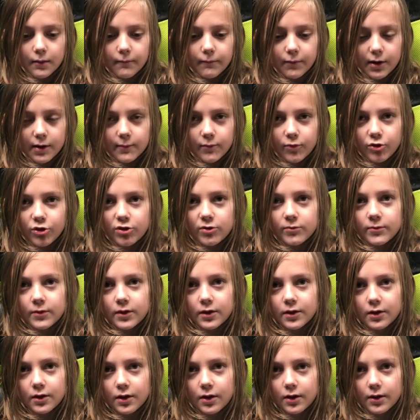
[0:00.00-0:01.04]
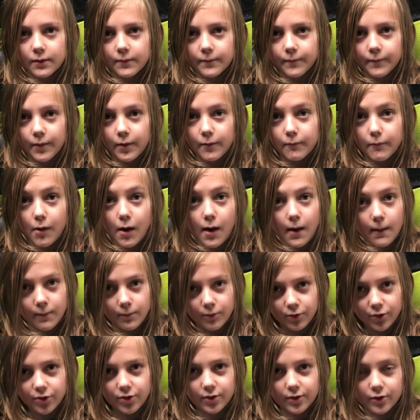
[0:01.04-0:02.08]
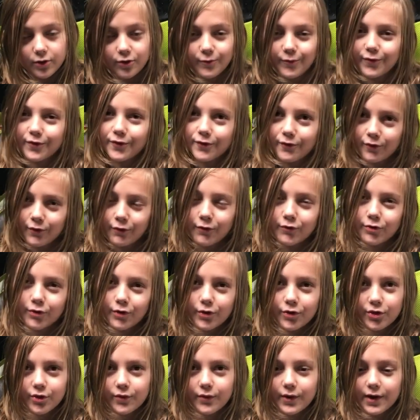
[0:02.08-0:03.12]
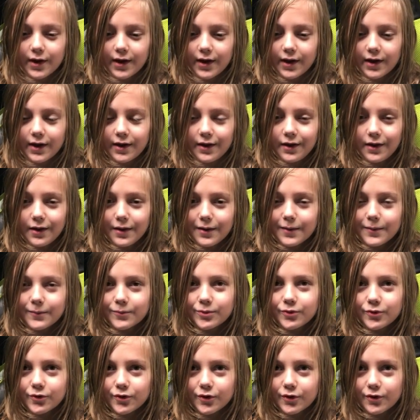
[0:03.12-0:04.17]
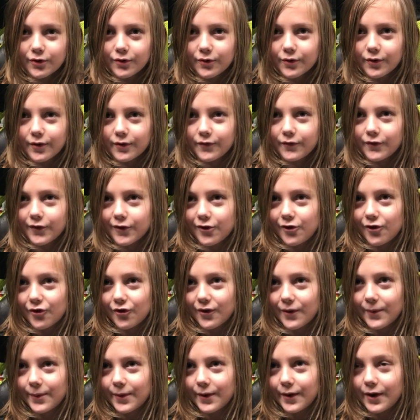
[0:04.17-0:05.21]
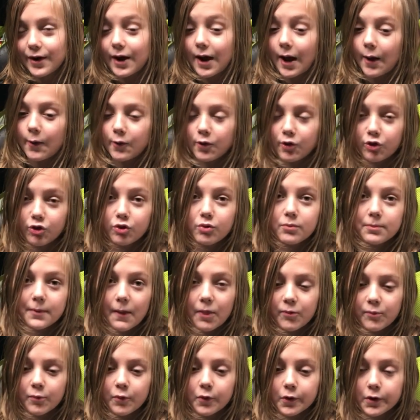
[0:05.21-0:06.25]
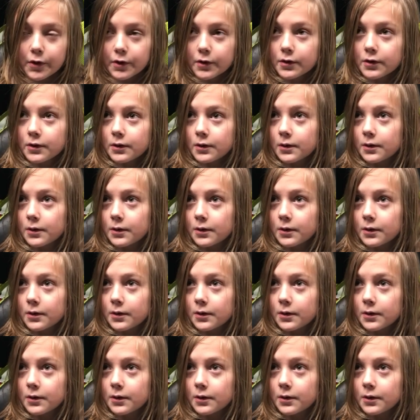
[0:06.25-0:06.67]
But I'm assuming um, mom's where there's also a Pluto figure in there. I would assume that's broken.